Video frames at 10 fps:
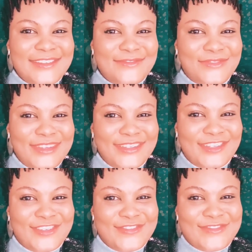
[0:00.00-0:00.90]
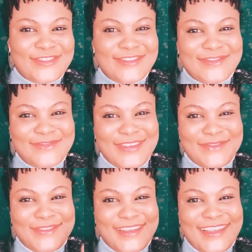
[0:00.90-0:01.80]
TV show.
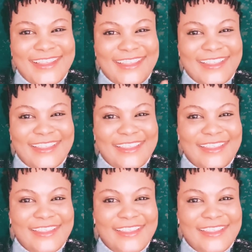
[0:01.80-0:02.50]
Bye-bye.